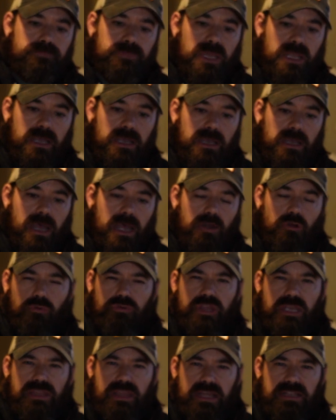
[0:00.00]
I
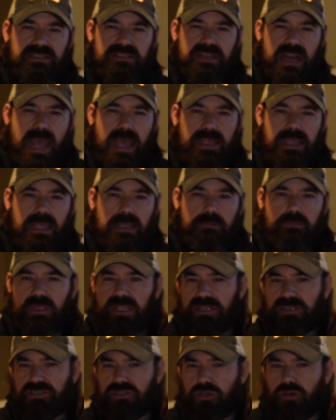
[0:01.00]
don't think that's snagging
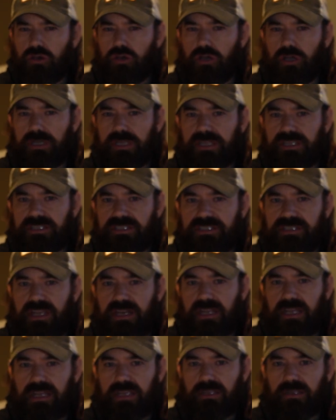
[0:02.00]
because the hook is
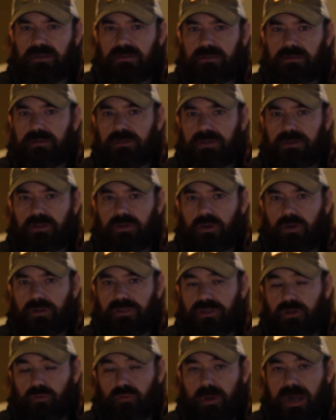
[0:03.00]
sitting, or
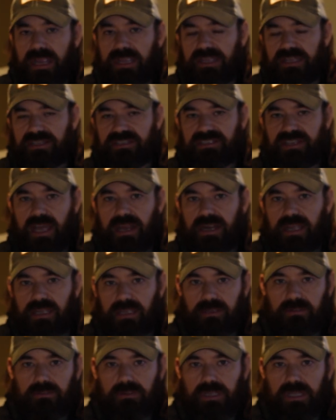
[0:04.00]
the rig is
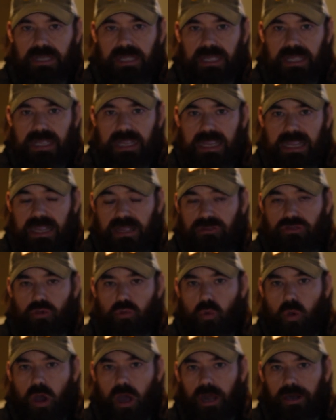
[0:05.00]
setting in the
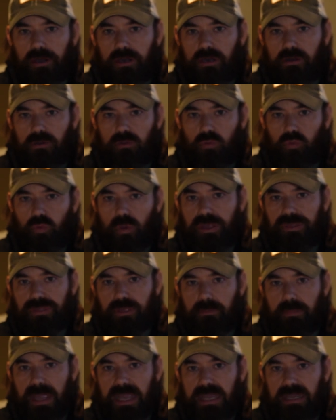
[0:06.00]
water with
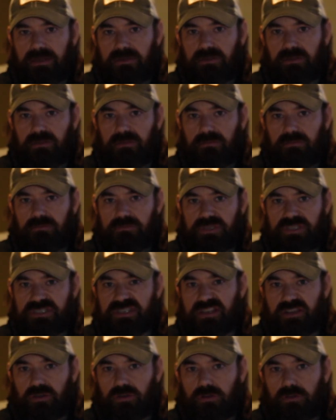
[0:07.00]
the bait
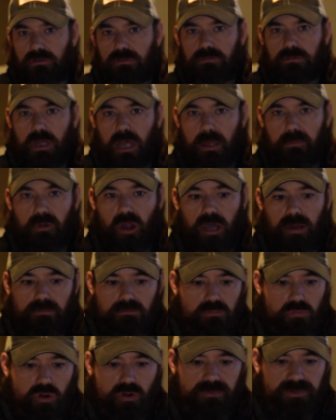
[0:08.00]
still. I'm
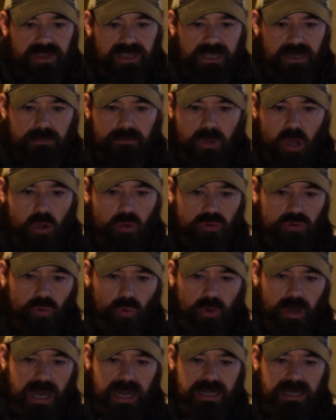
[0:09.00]
not moving it about
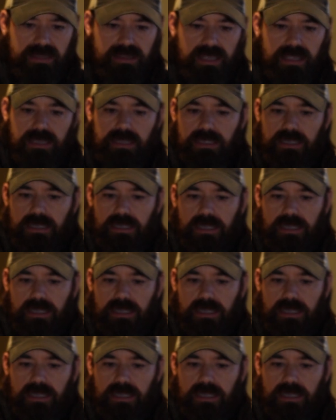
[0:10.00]
or anything.